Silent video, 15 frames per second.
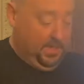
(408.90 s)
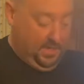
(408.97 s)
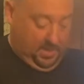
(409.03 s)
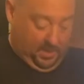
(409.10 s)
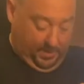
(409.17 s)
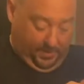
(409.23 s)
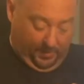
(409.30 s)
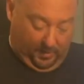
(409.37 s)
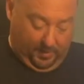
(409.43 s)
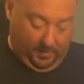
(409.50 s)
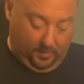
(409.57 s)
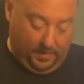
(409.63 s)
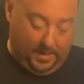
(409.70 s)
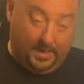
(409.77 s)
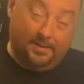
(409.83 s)
a third of the
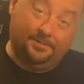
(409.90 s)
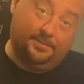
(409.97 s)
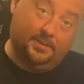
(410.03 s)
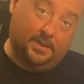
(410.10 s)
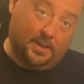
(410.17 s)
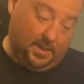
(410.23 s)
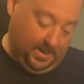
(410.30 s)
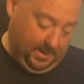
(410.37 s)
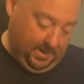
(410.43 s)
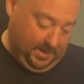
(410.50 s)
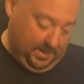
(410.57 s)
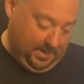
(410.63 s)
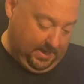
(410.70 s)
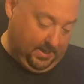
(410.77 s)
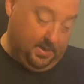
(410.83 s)
way,
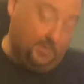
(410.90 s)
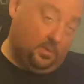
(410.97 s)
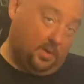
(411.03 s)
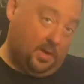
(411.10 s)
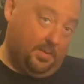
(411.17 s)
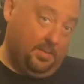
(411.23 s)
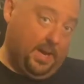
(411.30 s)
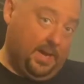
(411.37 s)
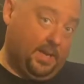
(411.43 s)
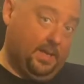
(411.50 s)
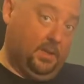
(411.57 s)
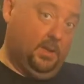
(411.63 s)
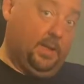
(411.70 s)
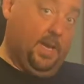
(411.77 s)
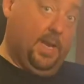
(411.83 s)
and then we'll come back
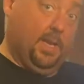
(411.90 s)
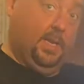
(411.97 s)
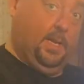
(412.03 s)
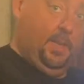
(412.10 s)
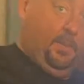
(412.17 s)
and look at it in a